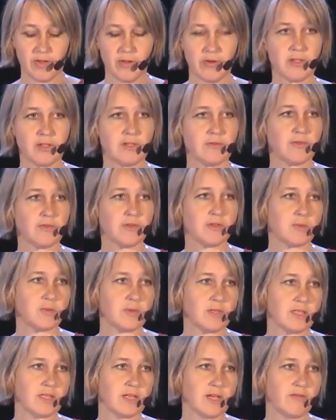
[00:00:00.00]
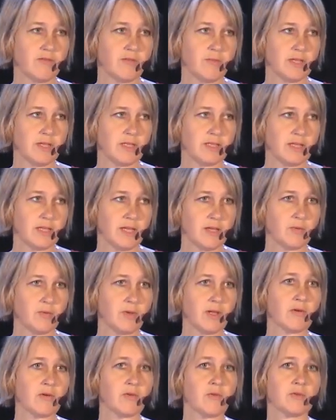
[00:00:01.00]
priority for the Swedish government, and
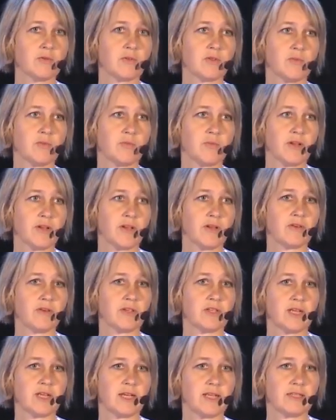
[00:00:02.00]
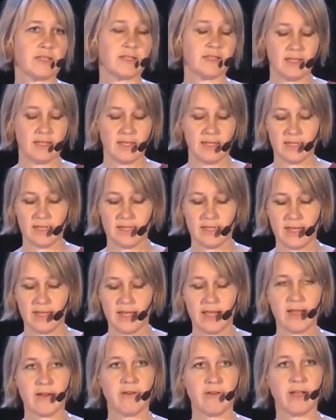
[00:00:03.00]
we are also prioritizing the
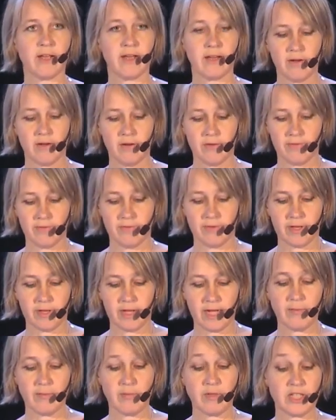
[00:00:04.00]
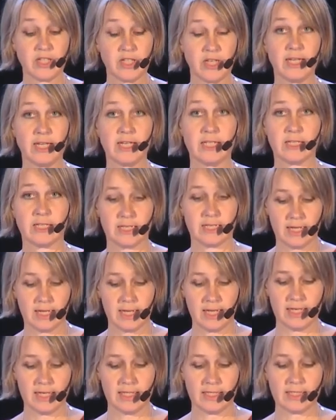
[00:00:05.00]
area of climate change
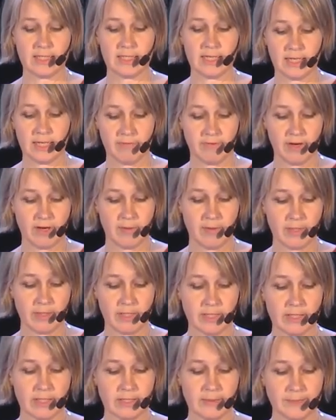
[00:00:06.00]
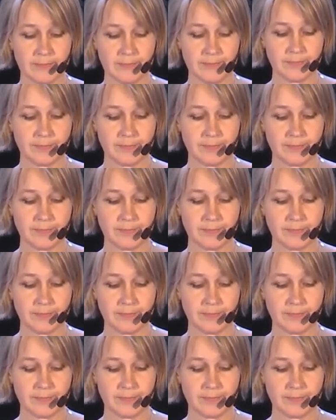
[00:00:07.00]
and environment.